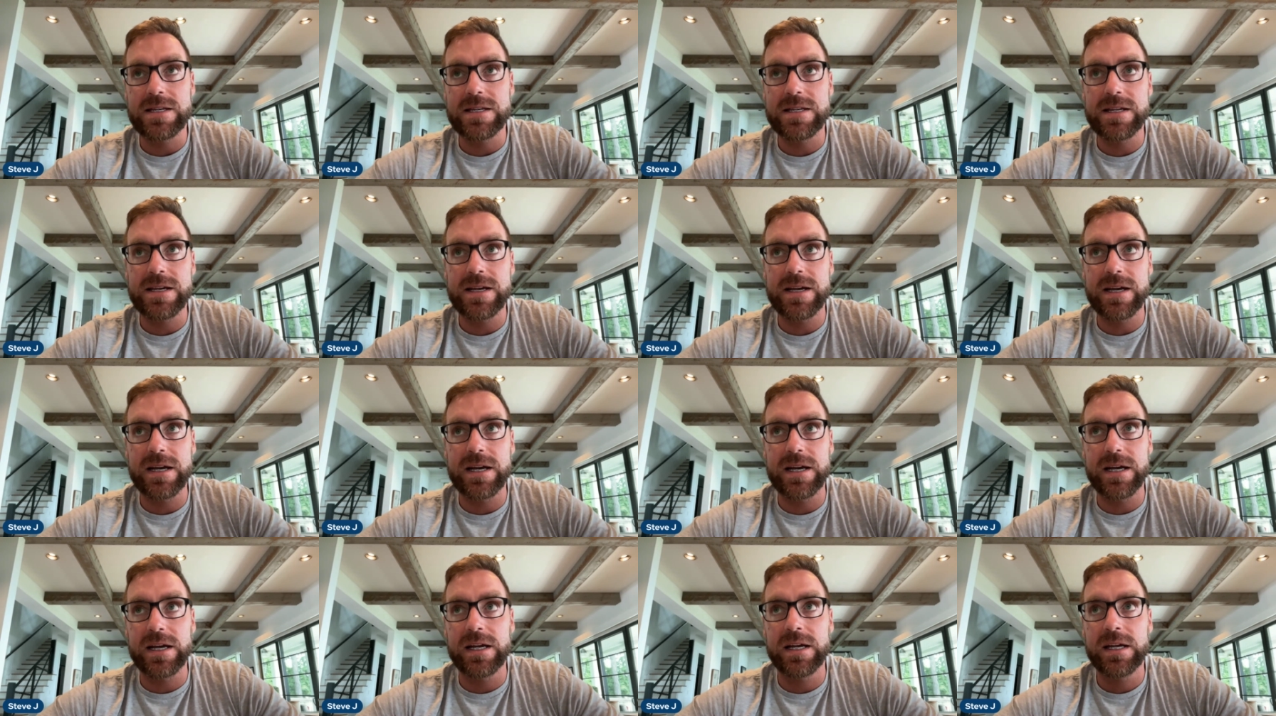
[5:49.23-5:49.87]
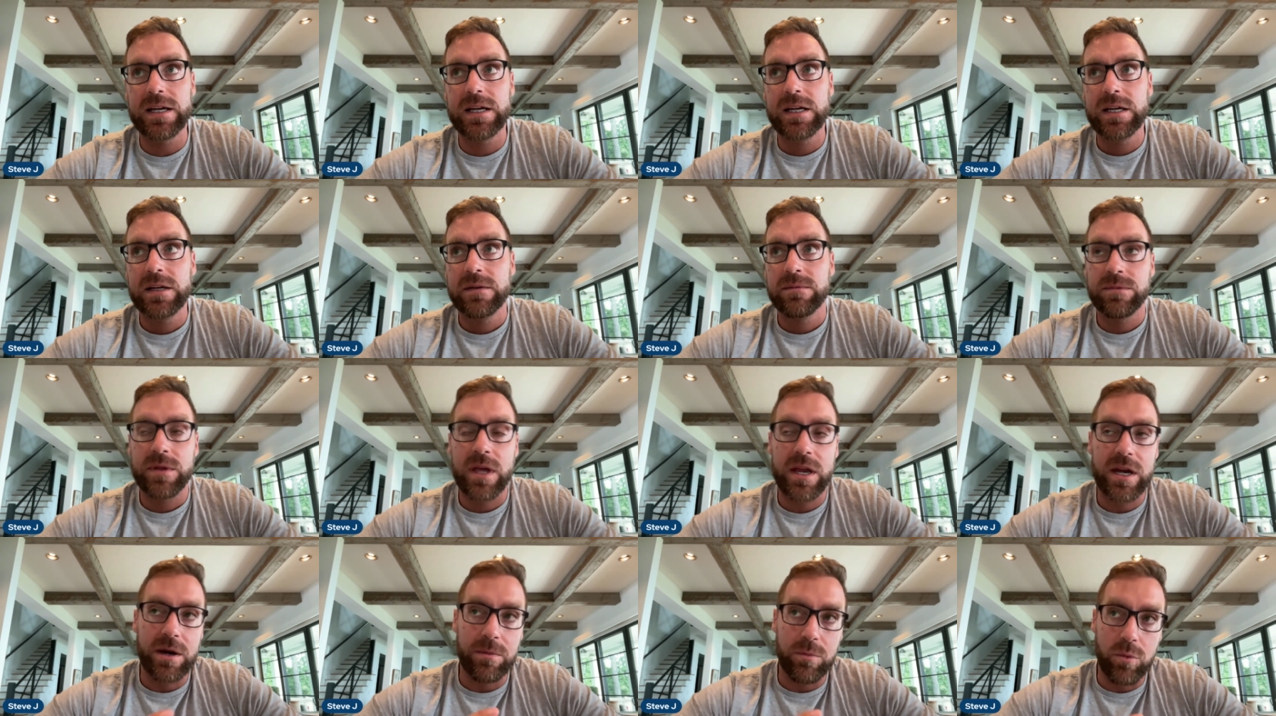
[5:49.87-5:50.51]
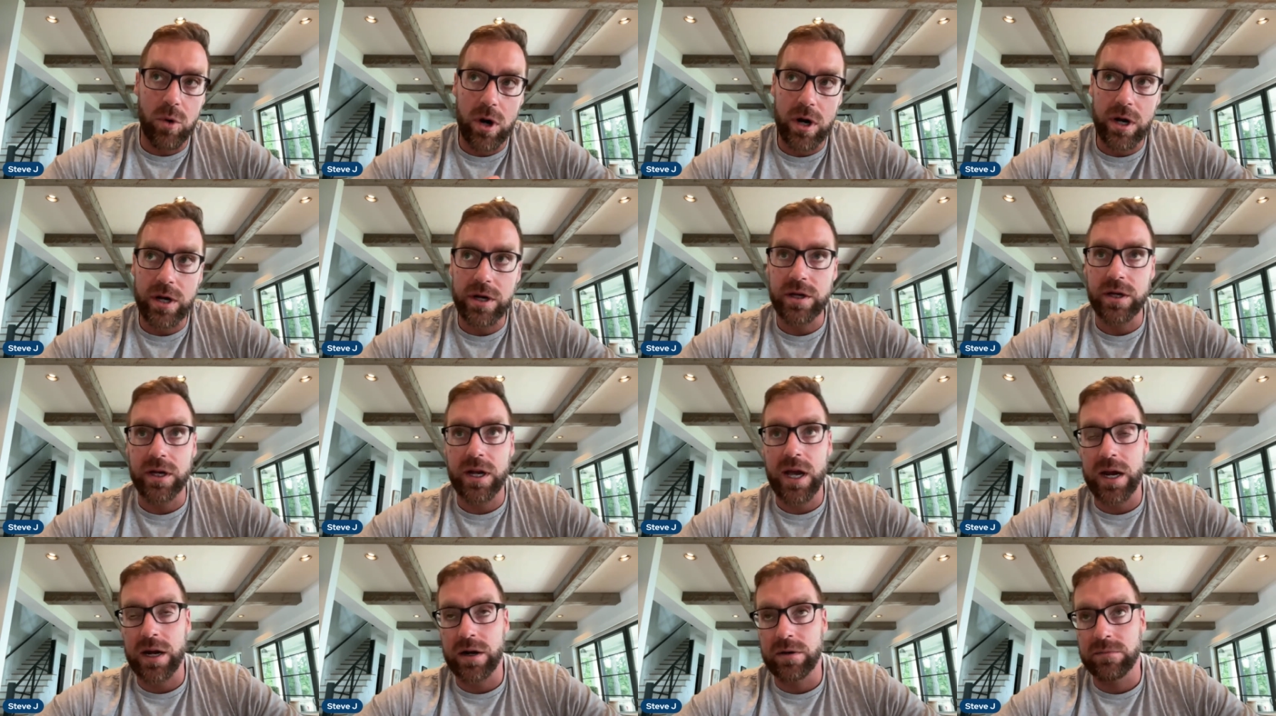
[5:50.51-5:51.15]
they ended up wanting to
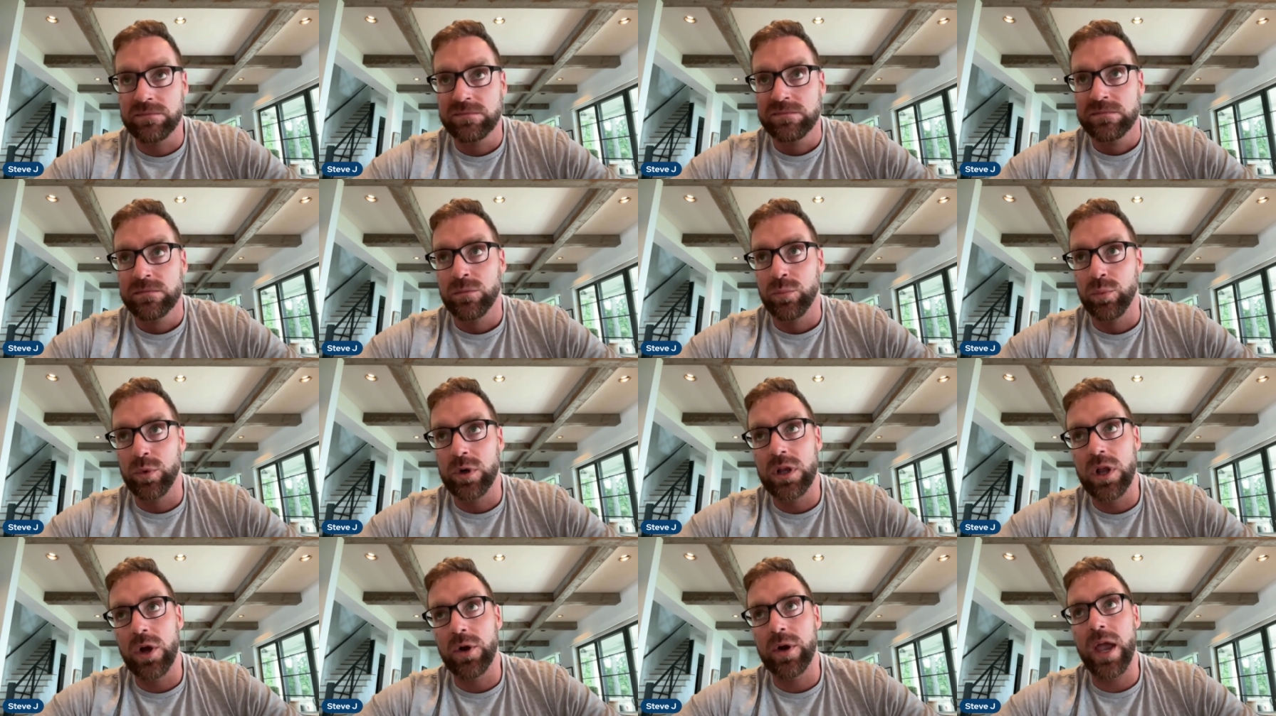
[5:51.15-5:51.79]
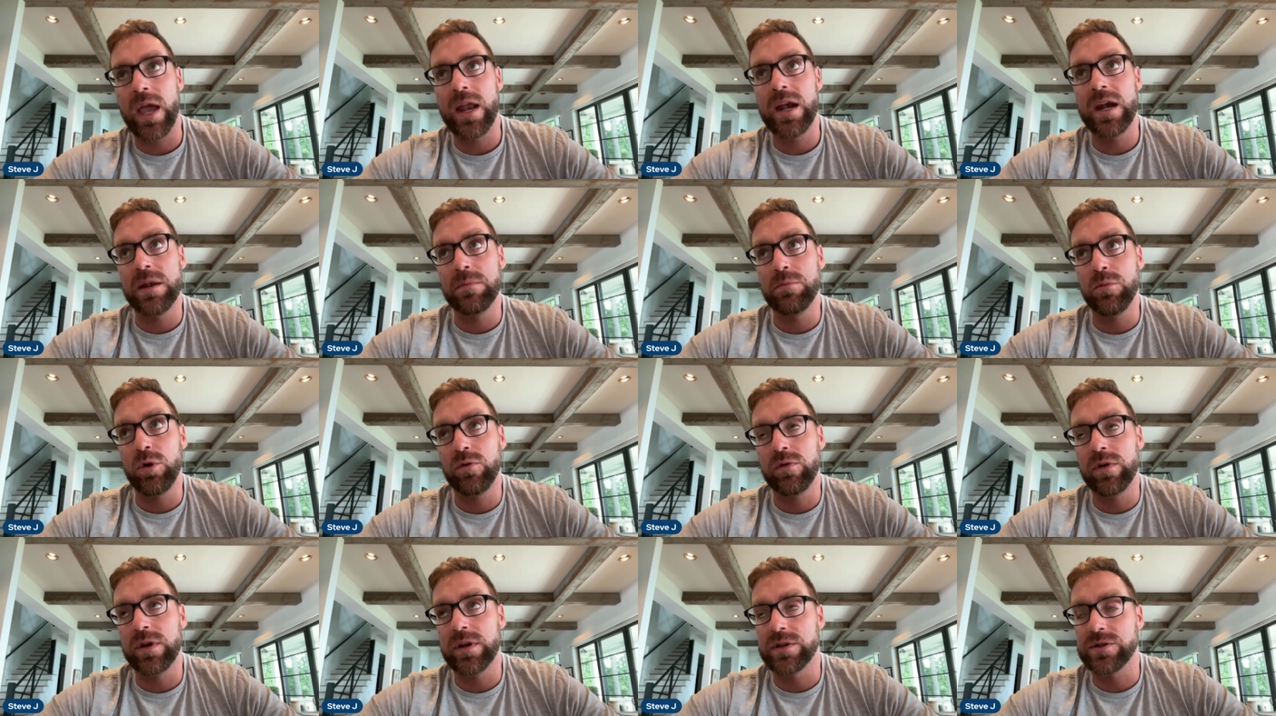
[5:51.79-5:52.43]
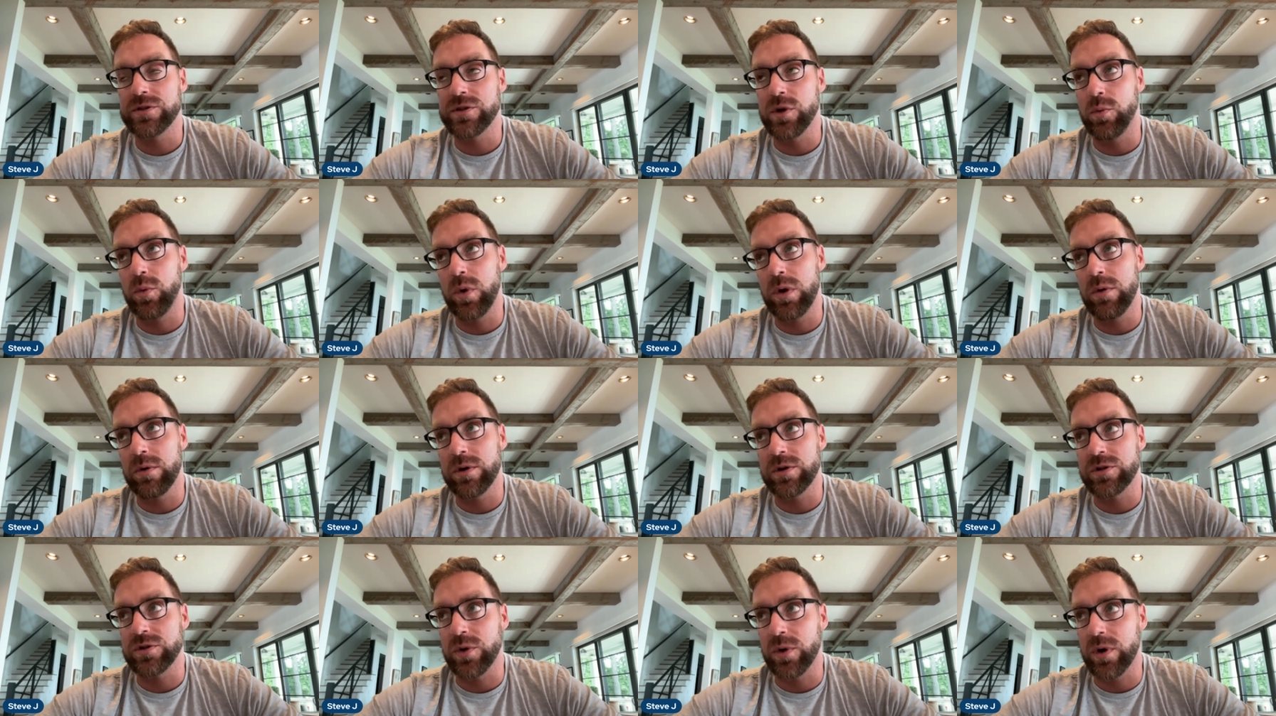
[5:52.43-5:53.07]
kind of relocate it and move it. And so we
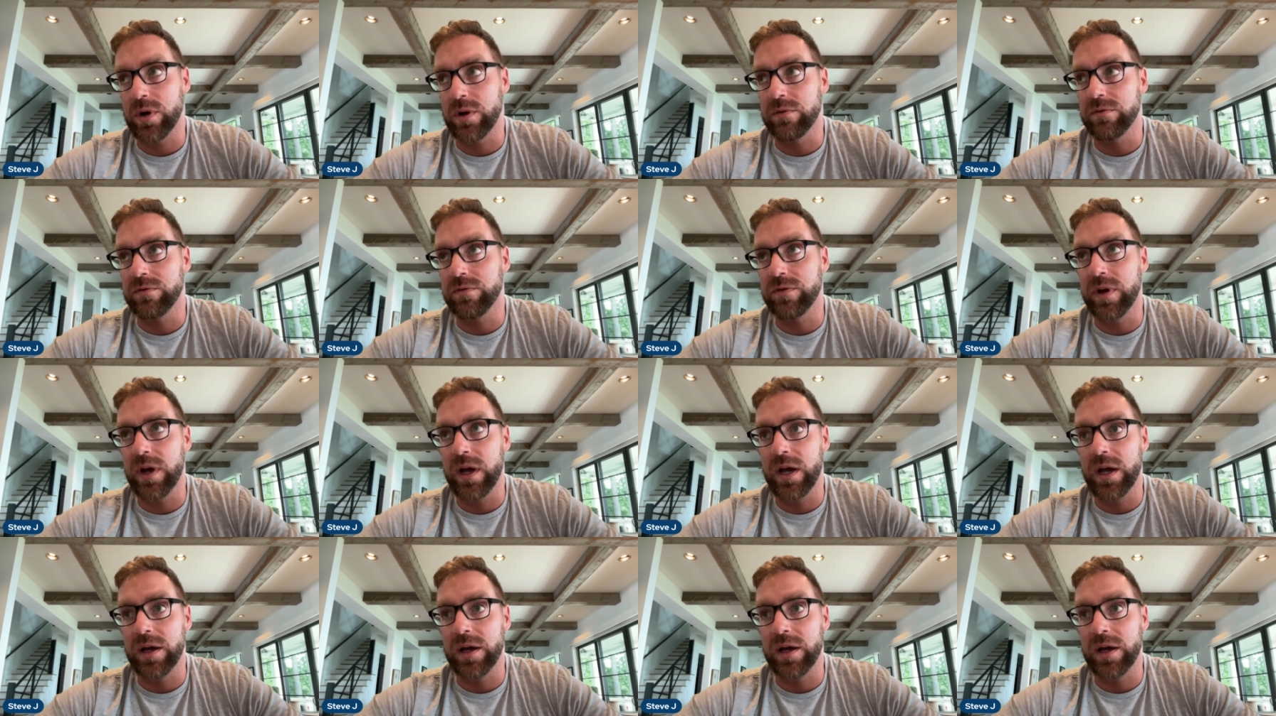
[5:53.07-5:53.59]
were sort of